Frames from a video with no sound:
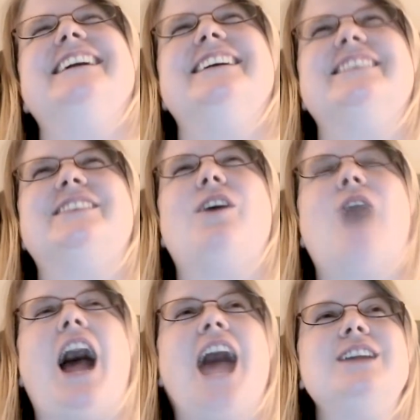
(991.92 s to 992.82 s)
So
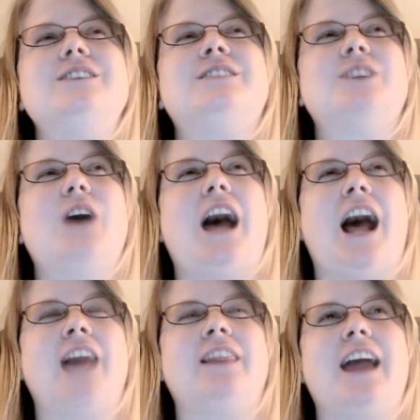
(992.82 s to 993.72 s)

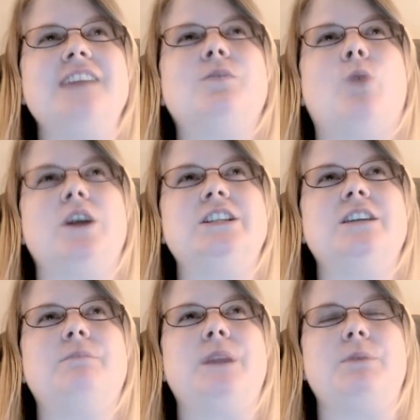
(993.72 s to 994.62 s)
I liked
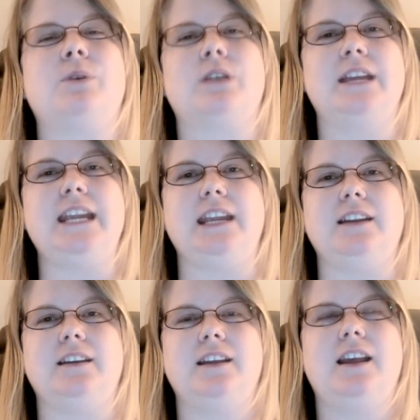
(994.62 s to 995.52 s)
watching people
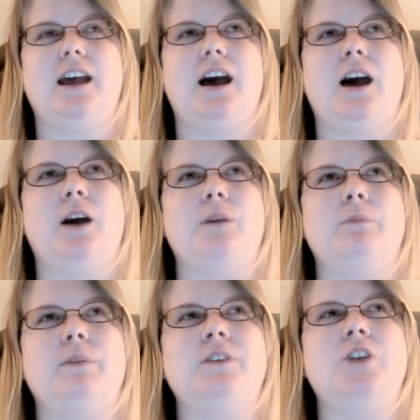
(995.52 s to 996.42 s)
clean.
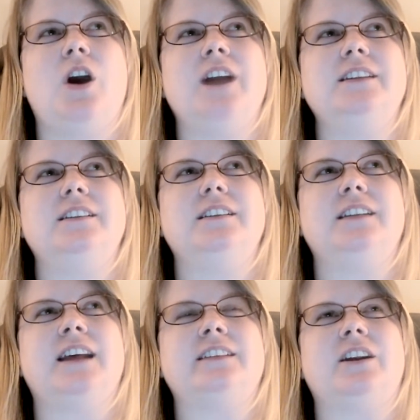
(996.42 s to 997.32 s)
Not
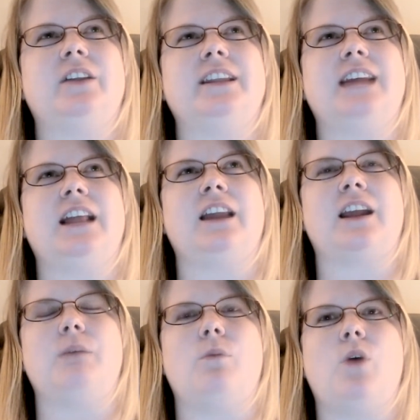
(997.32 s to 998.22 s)
necessarily that like
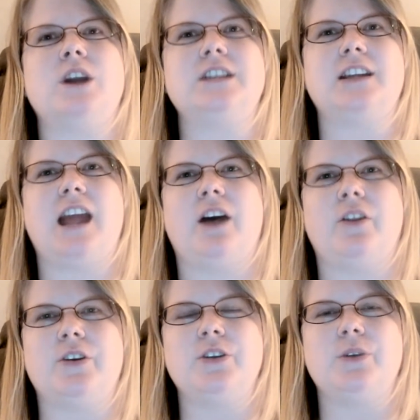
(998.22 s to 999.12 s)
I'm watching how
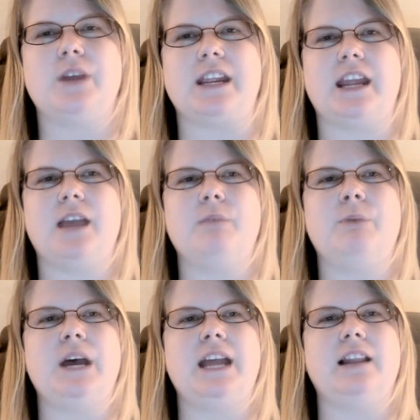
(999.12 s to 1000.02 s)
they're doing it,
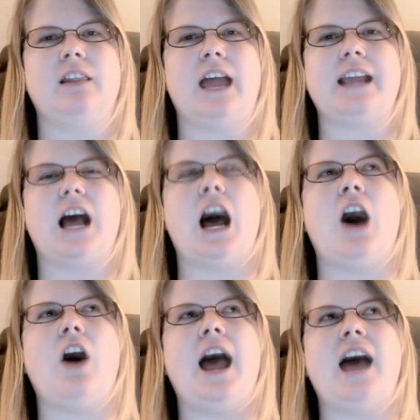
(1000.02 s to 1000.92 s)
but like
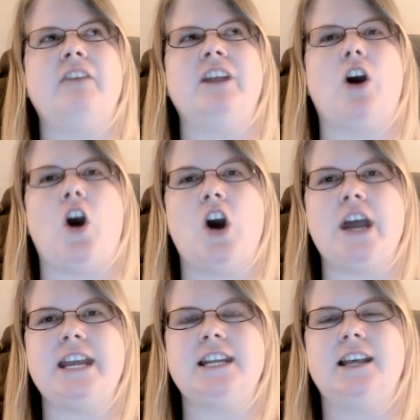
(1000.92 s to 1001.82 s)
I'll have it
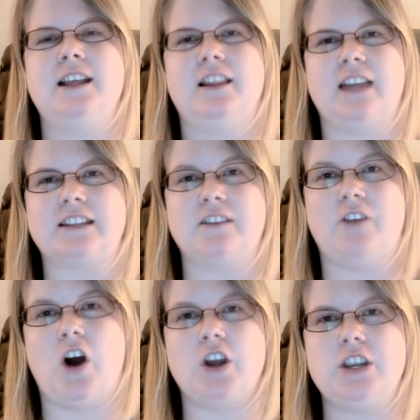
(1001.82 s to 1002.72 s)
on, like the
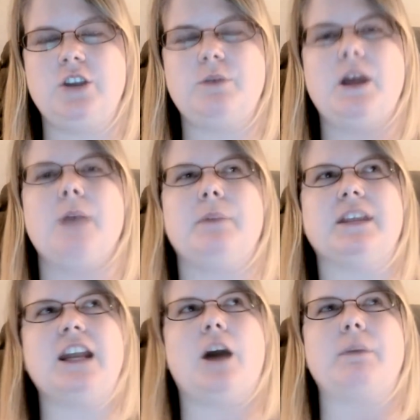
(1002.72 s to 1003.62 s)
volume, but
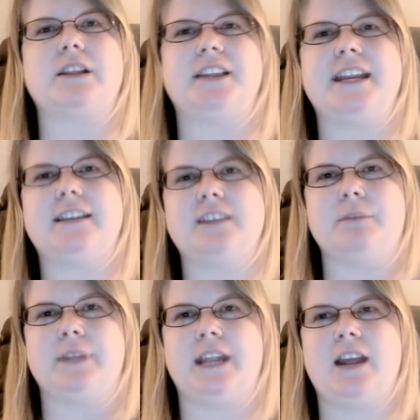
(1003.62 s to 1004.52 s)
then I'll be cleaning
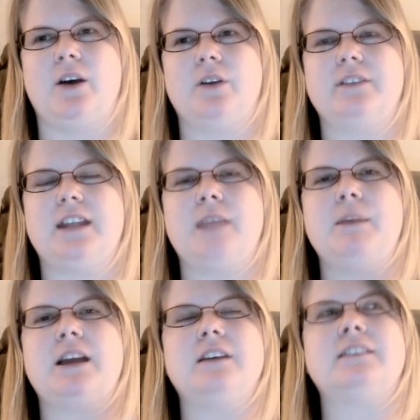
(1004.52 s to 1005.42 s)
something else. And
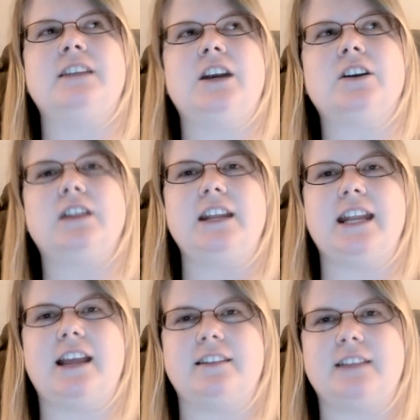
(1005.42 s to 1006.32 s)
because they're
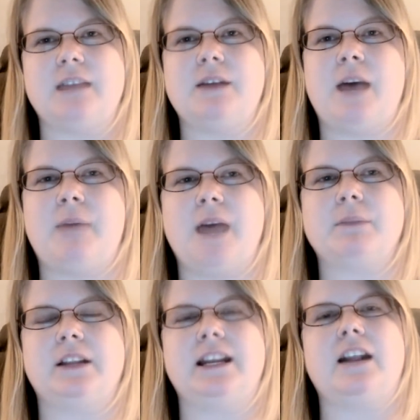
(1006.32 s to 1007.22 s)
cleaning at the same time I'm
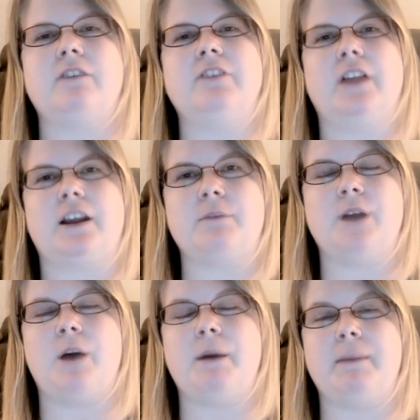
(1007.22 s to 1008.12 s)
cleaning, I feel like I'm
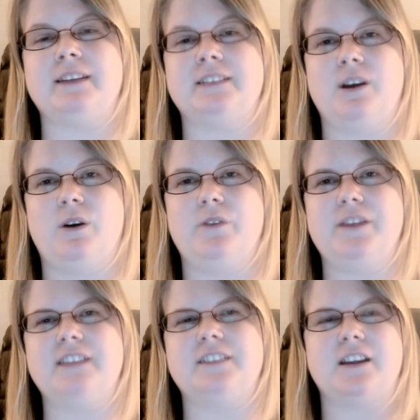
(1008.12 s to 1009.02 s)
not by myself,
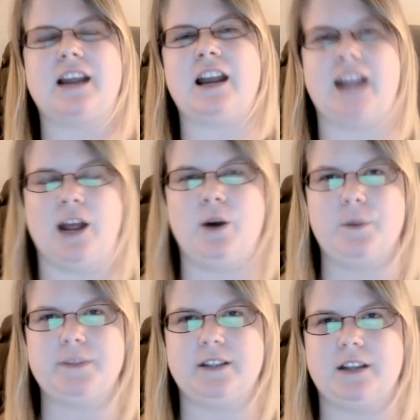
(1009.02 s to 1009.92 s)
and so it kind of
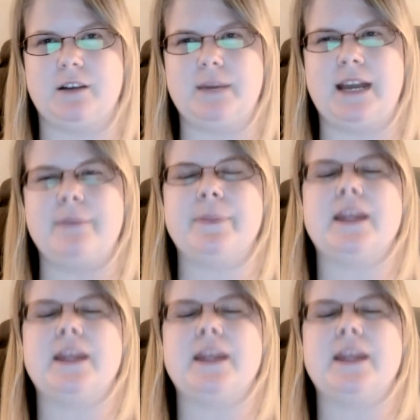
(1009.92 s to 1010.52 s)
helps a little bit.